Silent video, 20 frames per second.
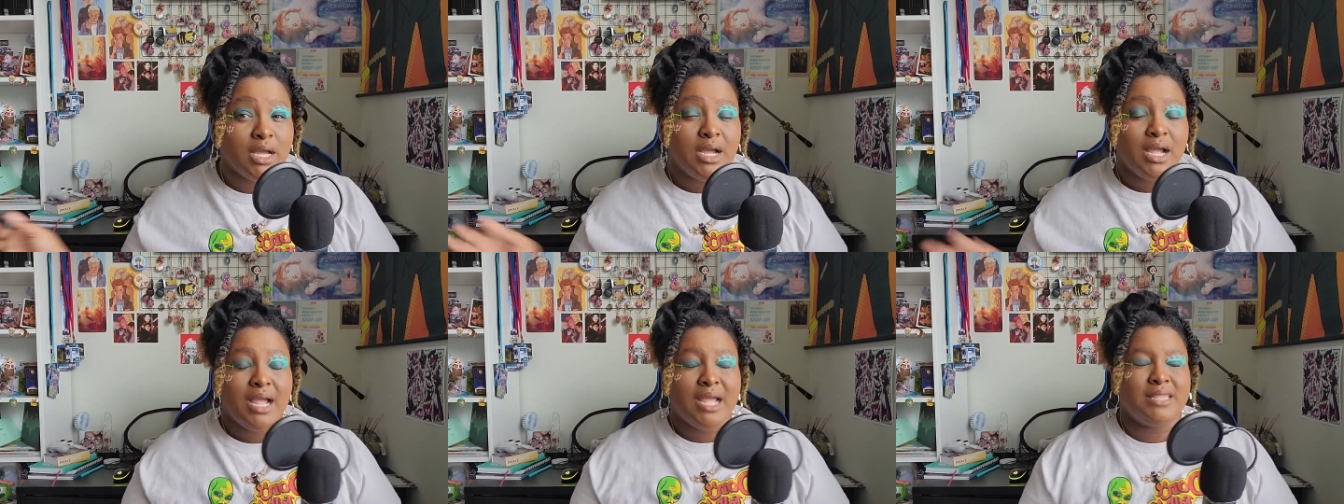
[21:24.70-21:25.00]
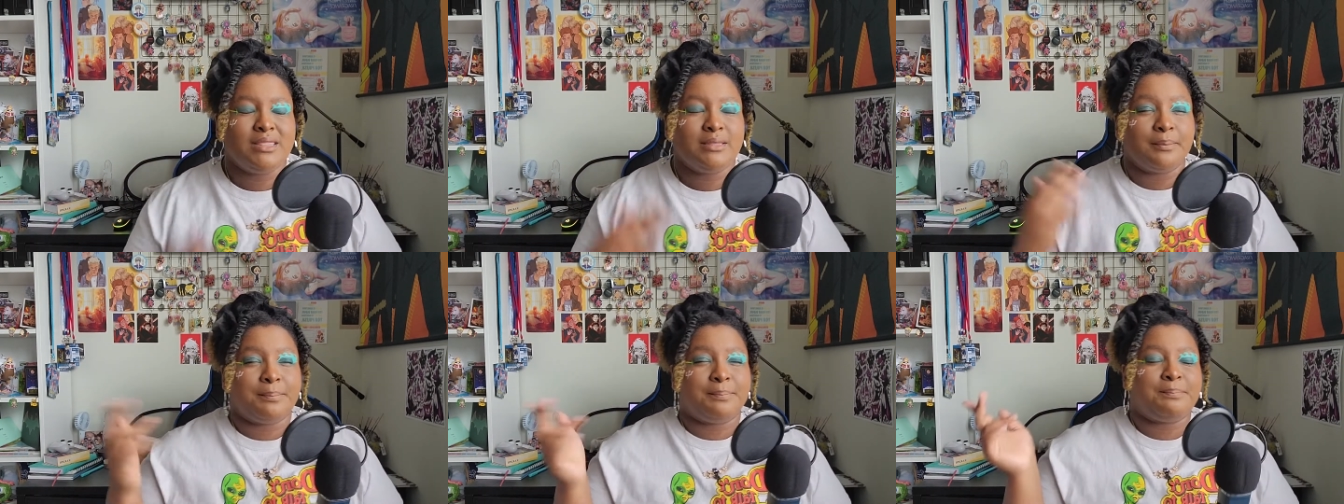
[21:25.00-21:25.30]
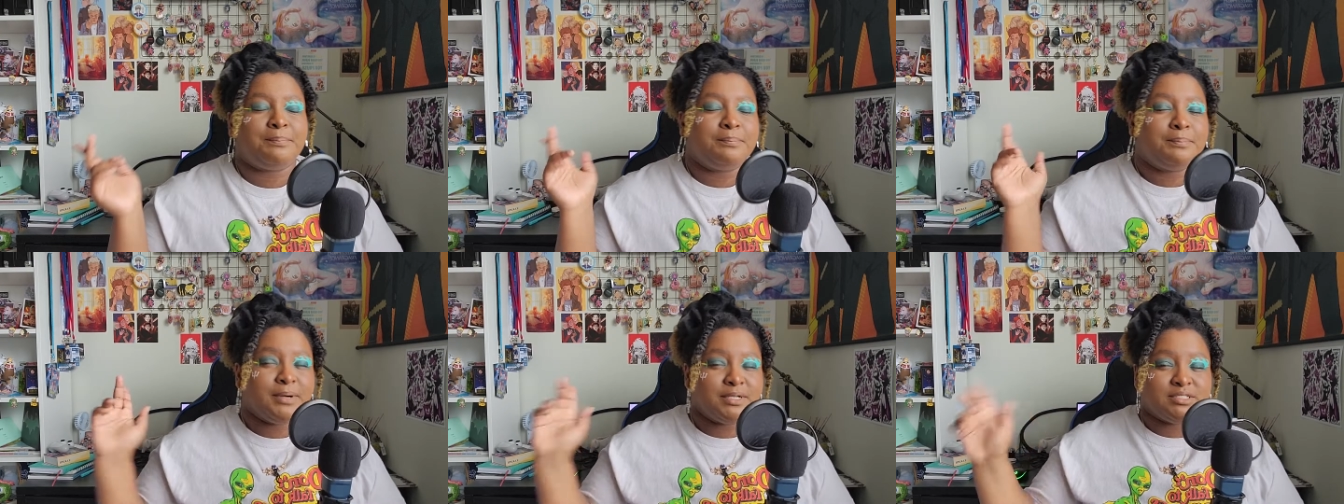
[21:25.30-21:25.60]
in the
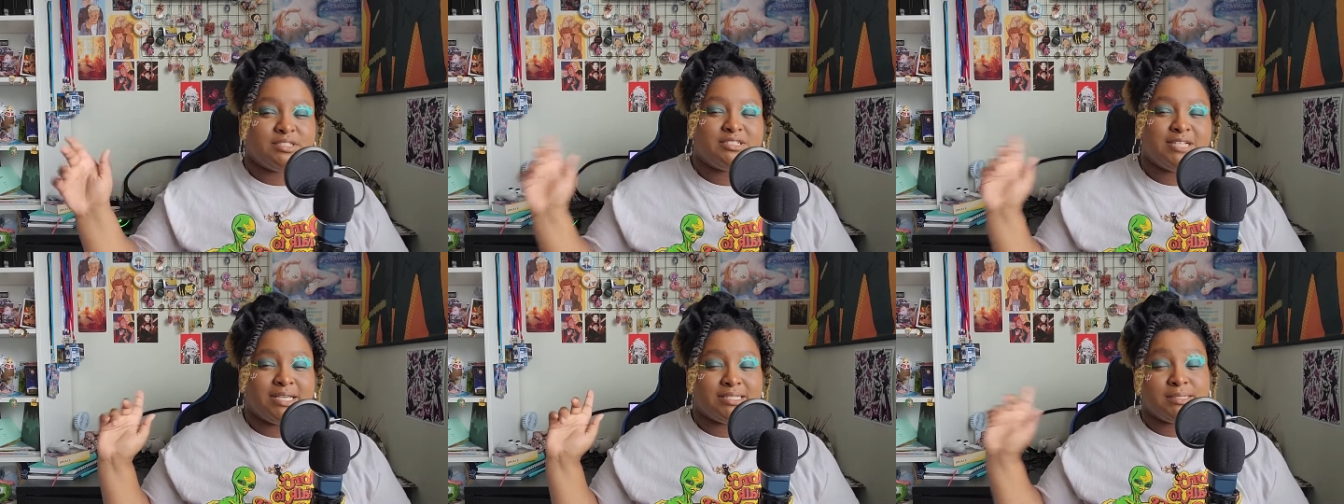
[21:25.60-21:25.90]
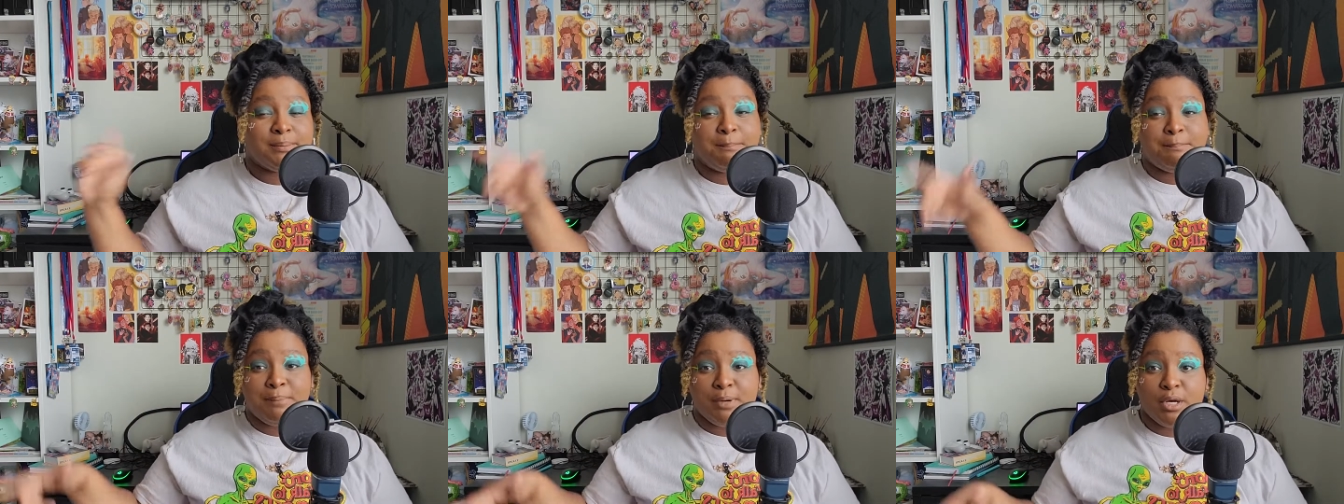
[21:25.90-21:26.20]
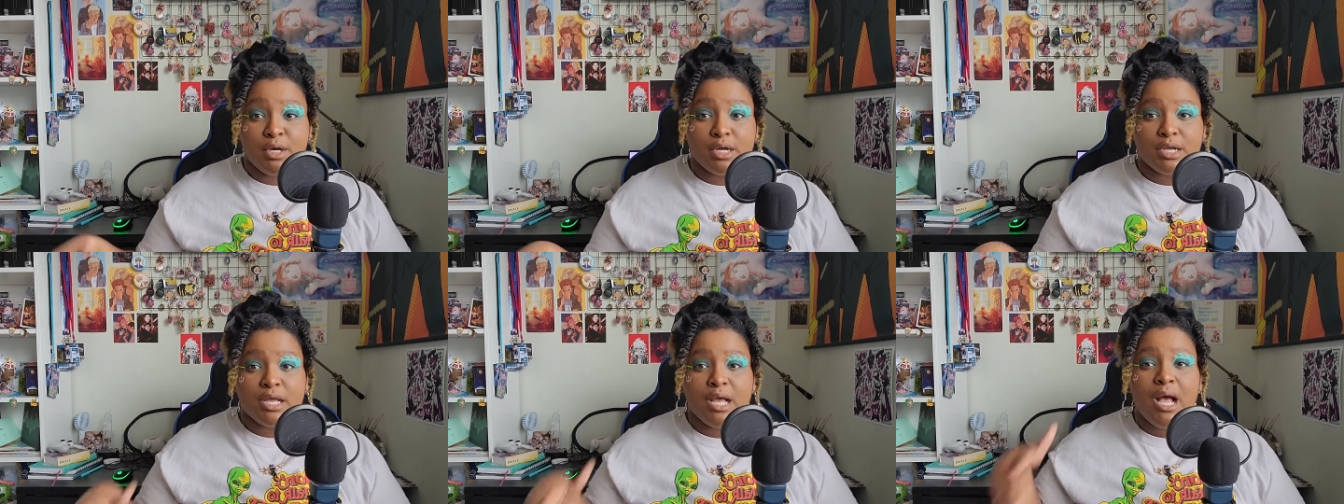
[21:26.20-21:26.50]
Percy Jackson
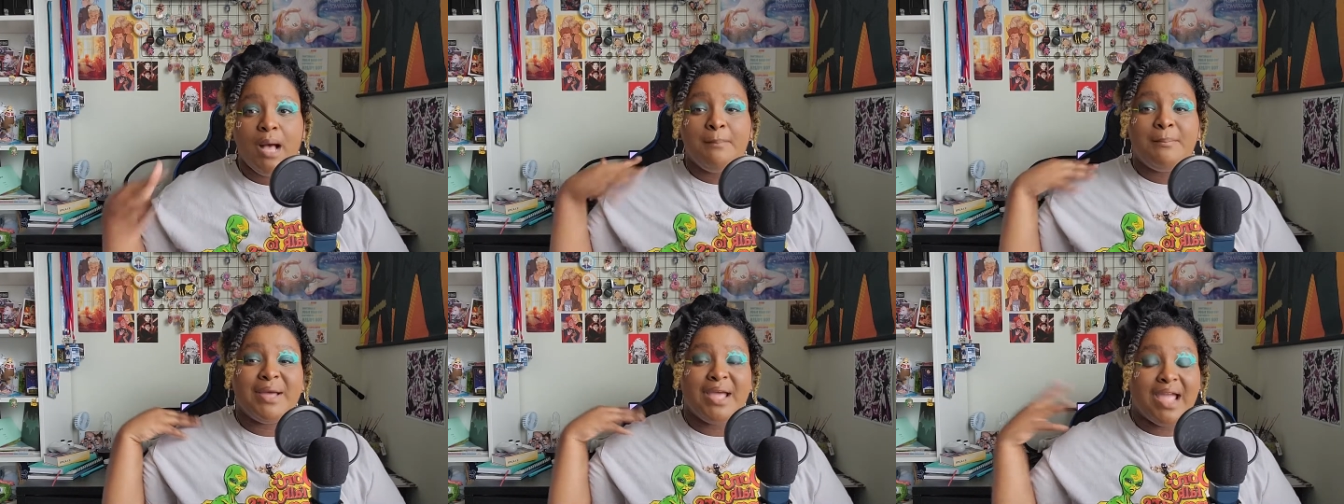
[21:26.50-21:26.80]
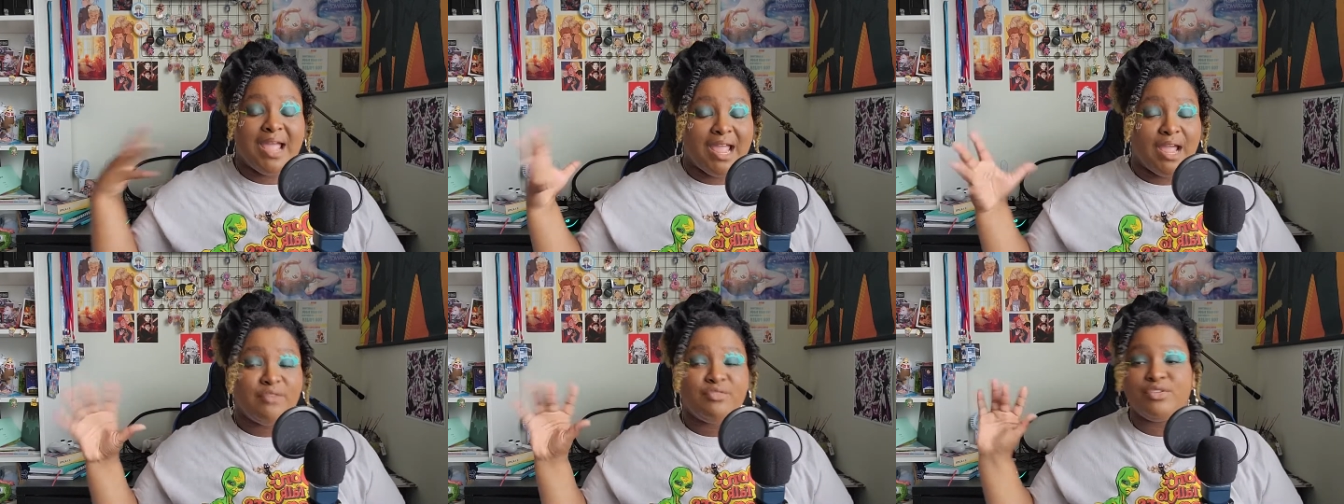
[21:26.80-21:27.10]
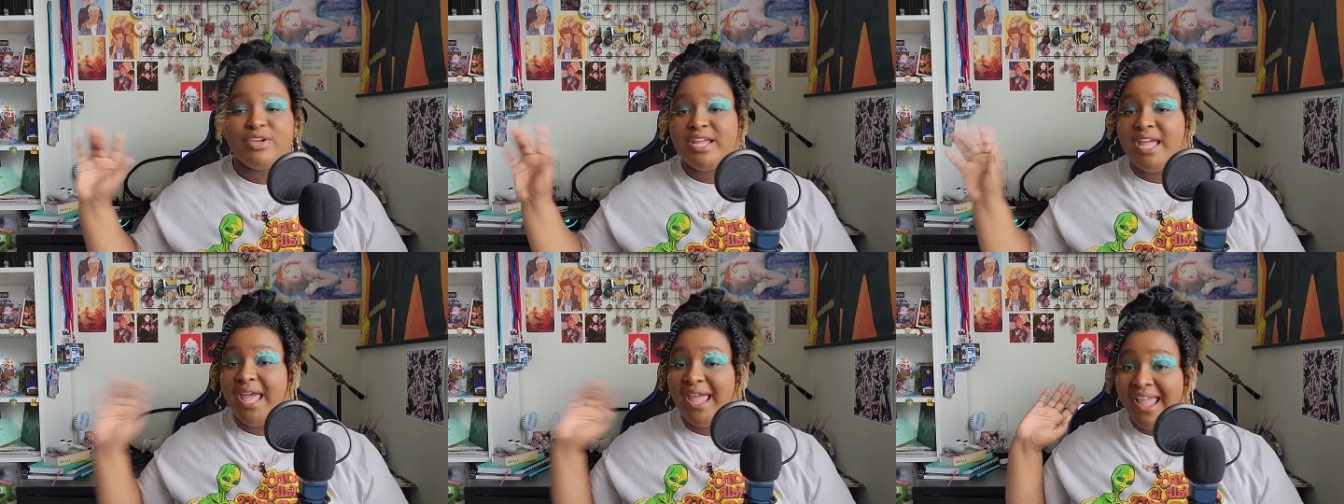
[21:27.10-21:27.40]
book. But
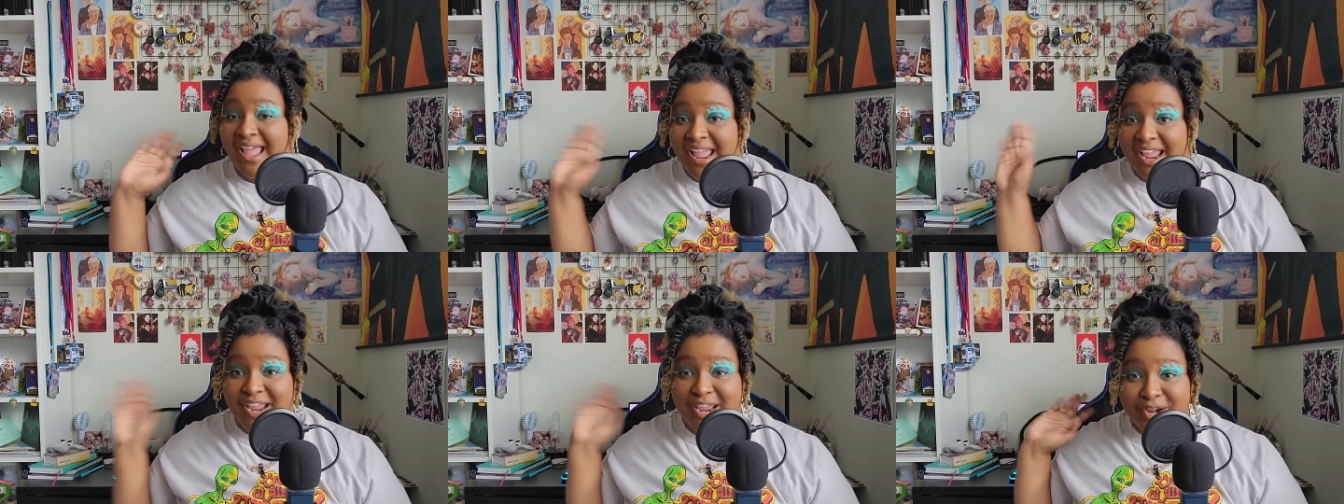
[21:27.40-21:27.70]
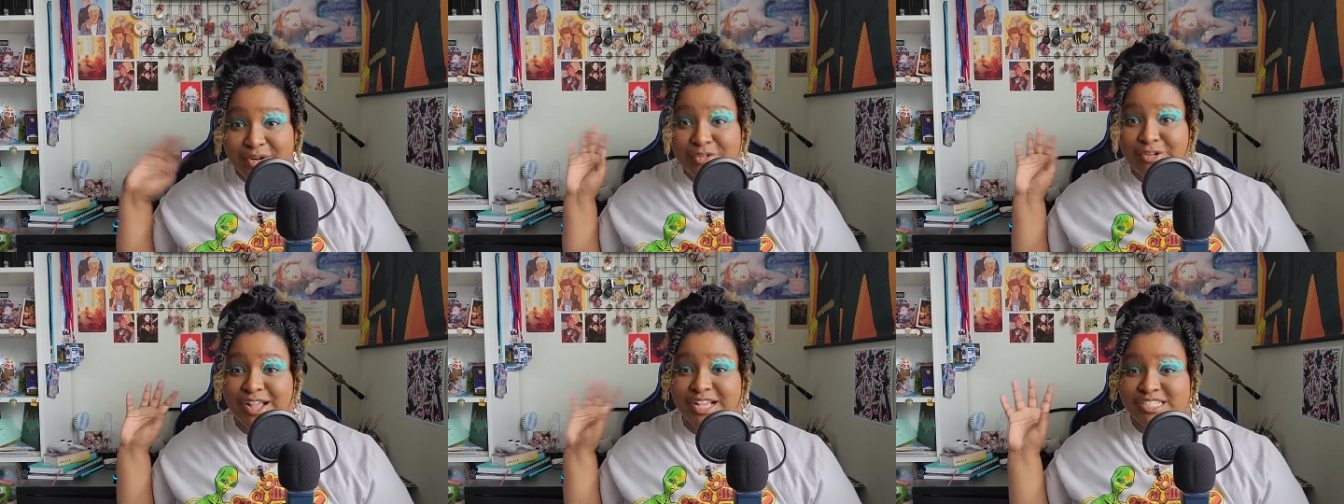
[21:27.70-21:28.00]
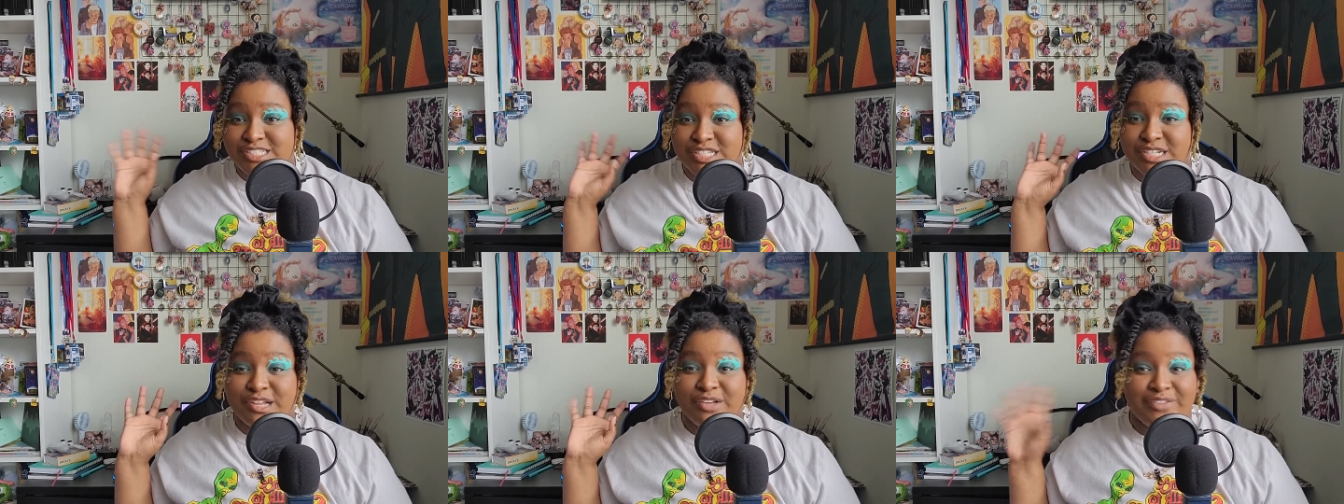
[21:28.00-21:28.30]
every
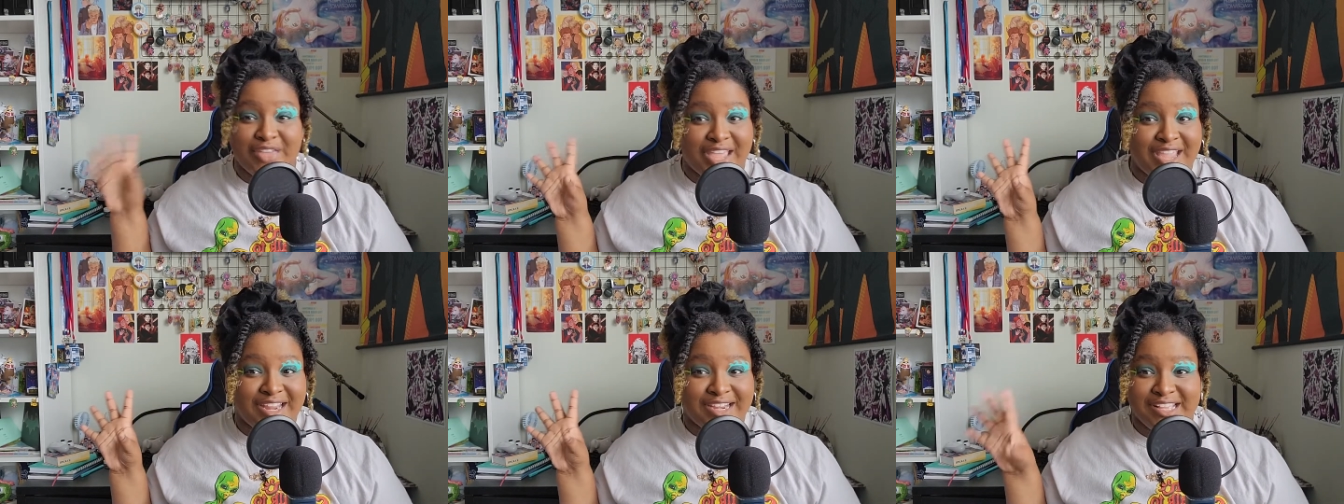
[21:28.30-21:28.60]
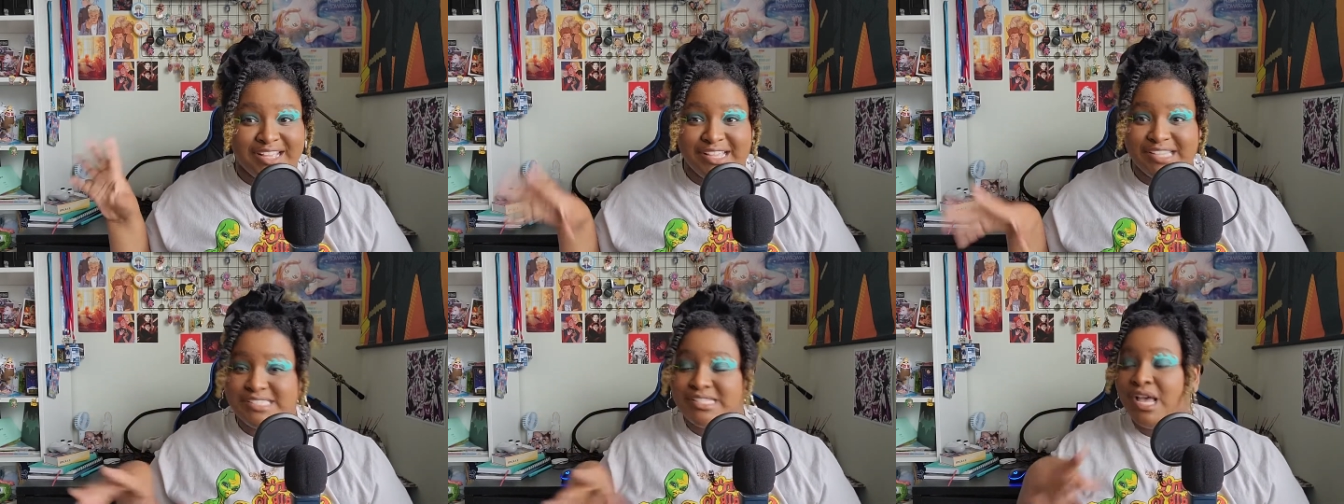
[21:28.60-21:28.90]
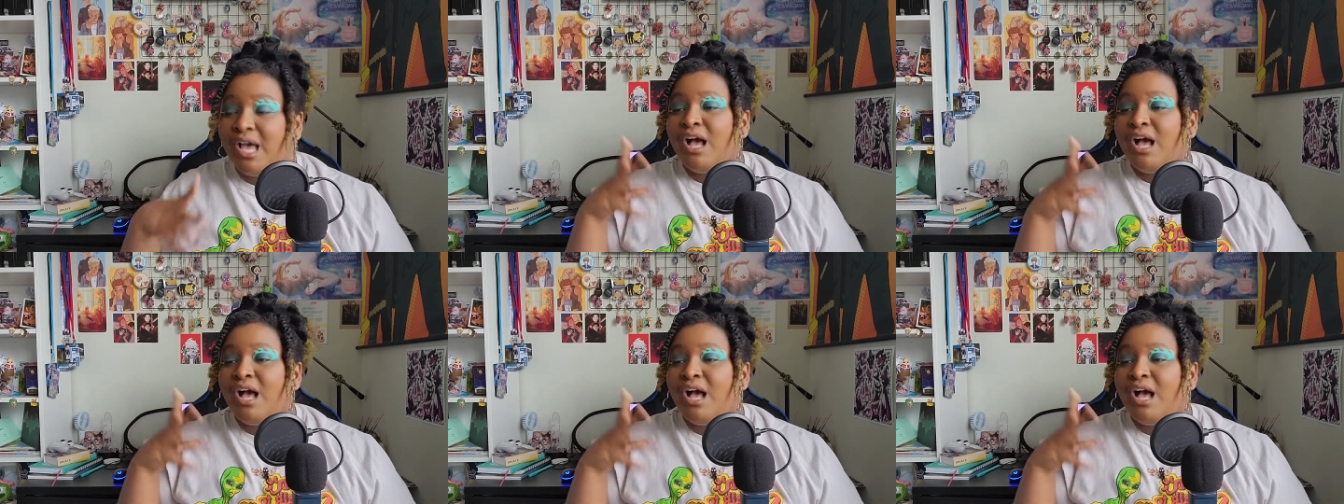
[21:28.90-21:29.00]
iteration of Hades,